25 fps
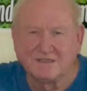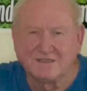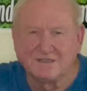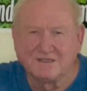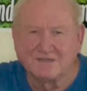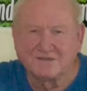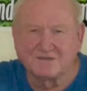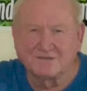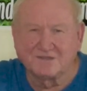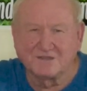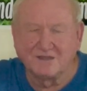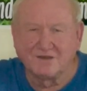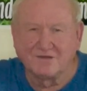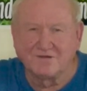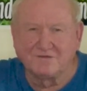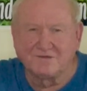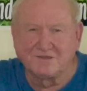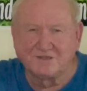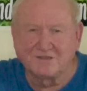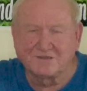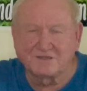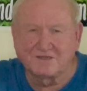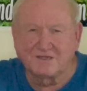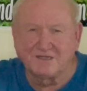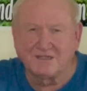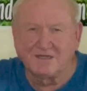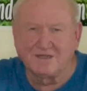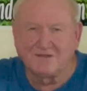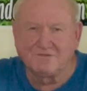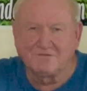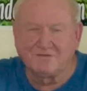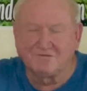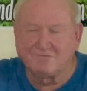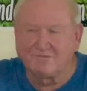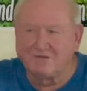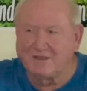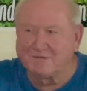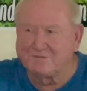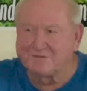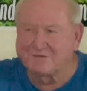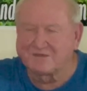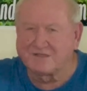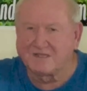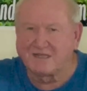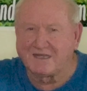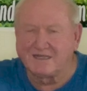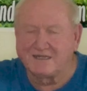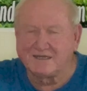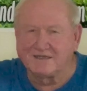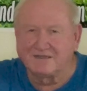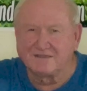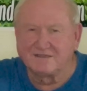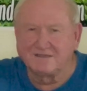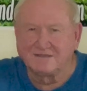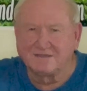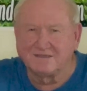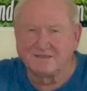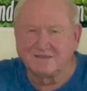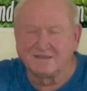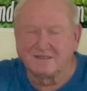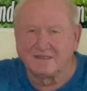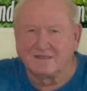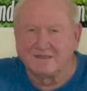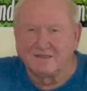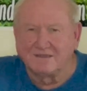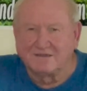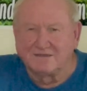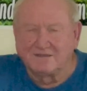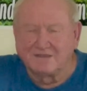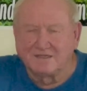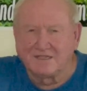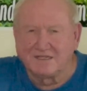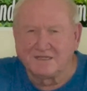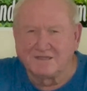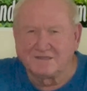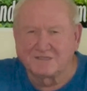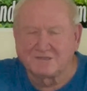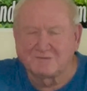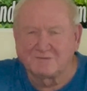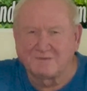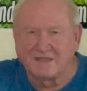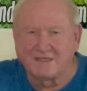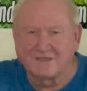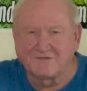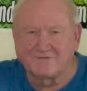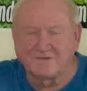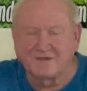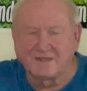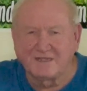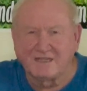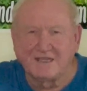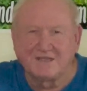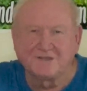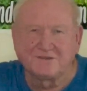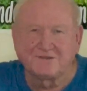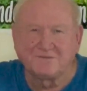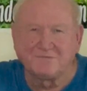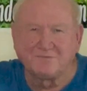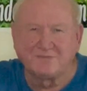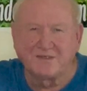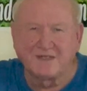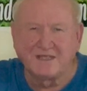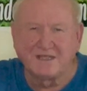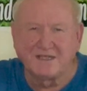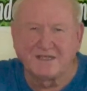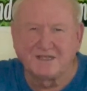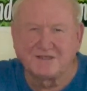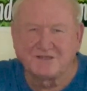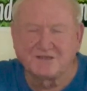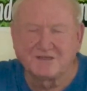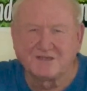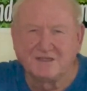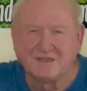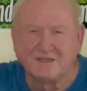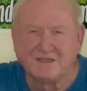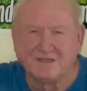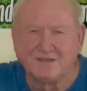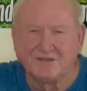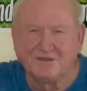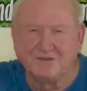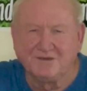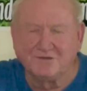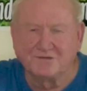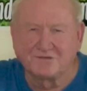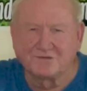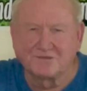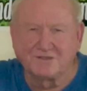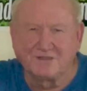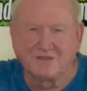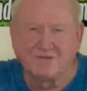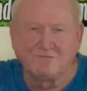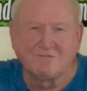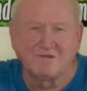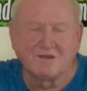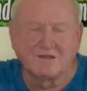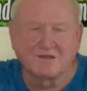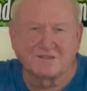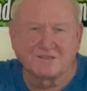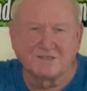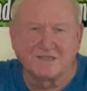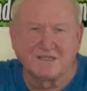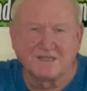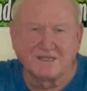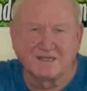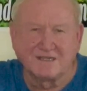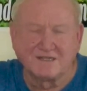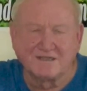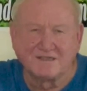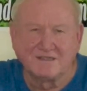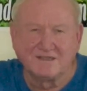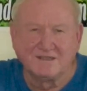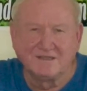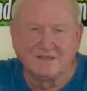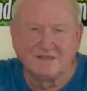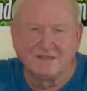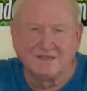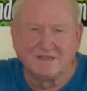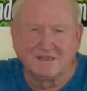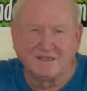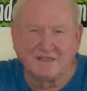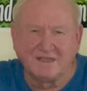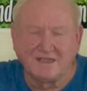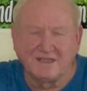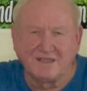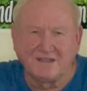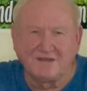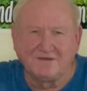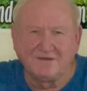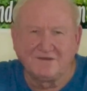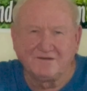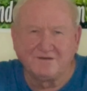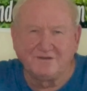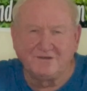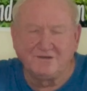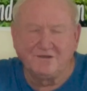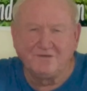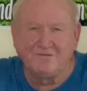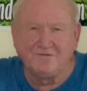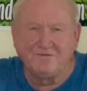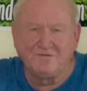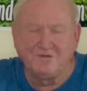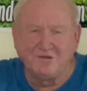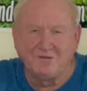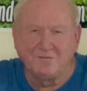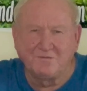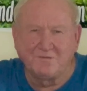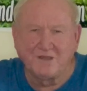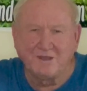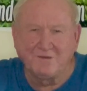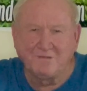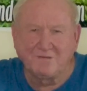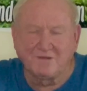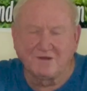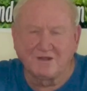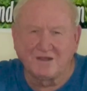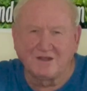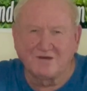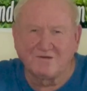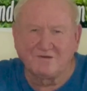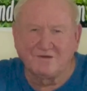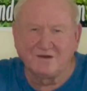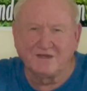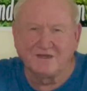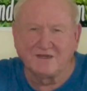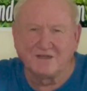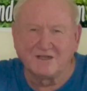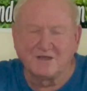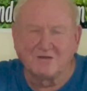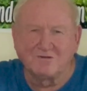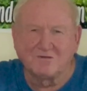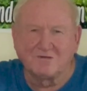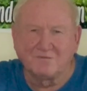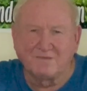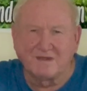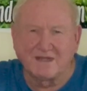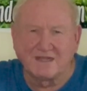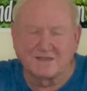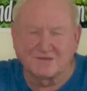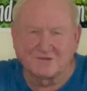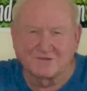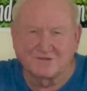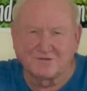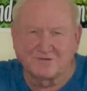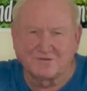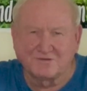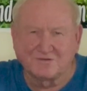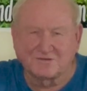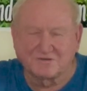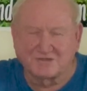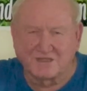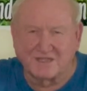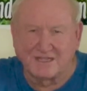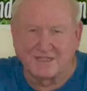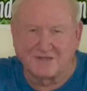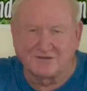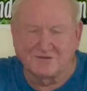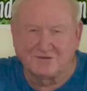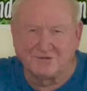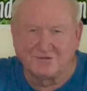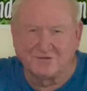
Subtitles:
So just get on the website, look at the specification page, you'll see what's in it. And you people already know about soil science.